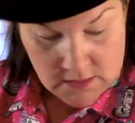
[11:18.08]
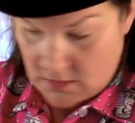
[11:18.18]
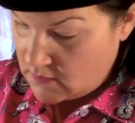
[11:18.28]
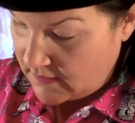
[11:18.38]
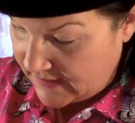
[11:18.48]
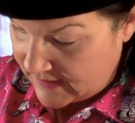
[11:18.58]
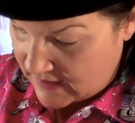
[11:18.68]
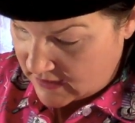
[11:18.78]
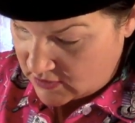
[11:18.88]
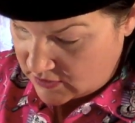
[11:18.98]
so I can
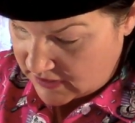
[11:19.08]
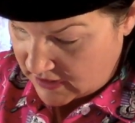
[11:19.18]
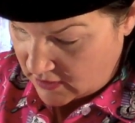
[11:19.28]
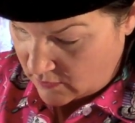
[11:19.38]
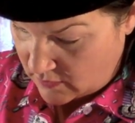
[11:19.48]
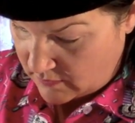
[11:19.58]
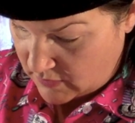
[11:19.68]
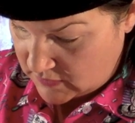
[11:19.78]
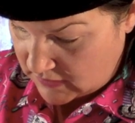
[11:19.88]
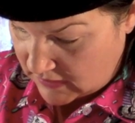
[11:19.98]
entertain you with
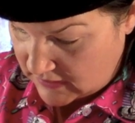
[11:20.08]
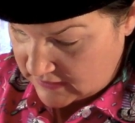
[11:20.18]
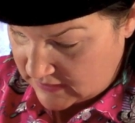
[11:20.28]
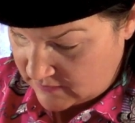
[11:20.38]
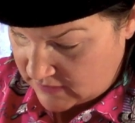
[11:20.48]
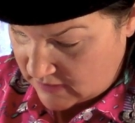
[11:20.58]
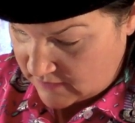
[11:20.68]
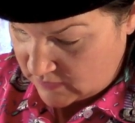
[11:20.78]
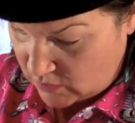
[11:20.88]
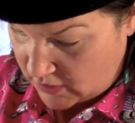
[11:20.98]
music at the same time
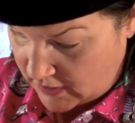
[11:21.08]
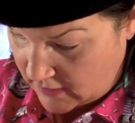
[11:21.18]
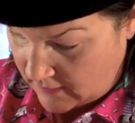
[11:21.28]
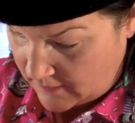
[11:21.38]
as working.